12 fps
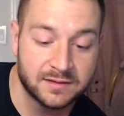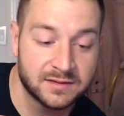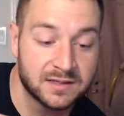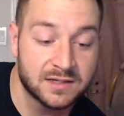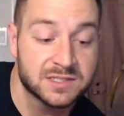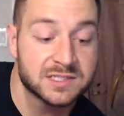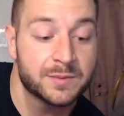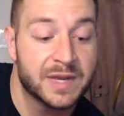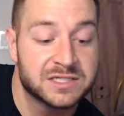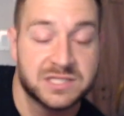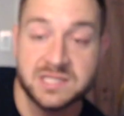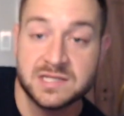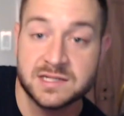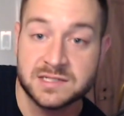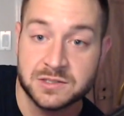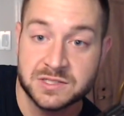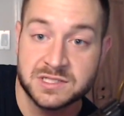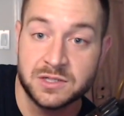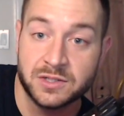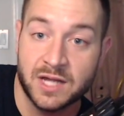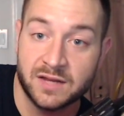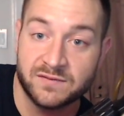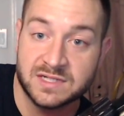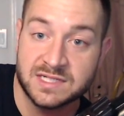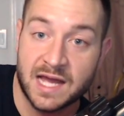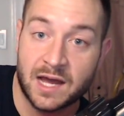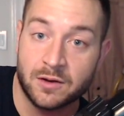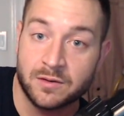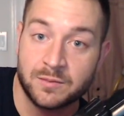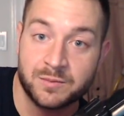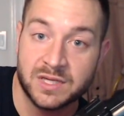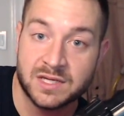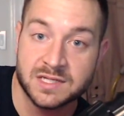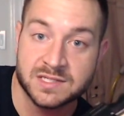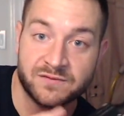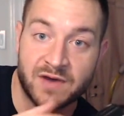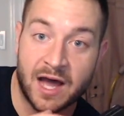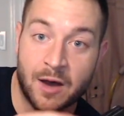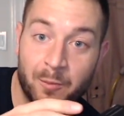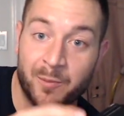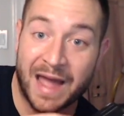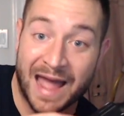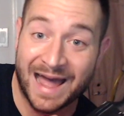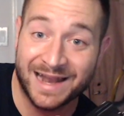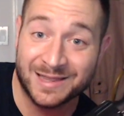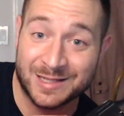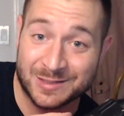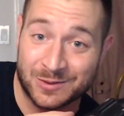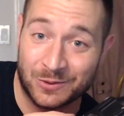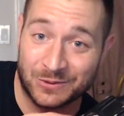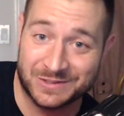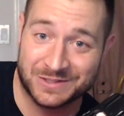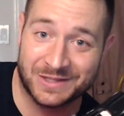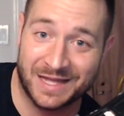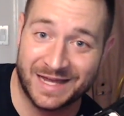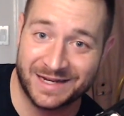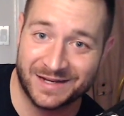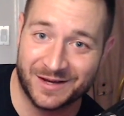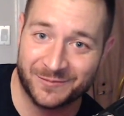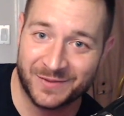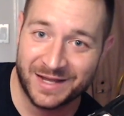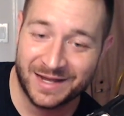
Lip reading: there's some edges of this are still not even down because of how bad these holes are lined up.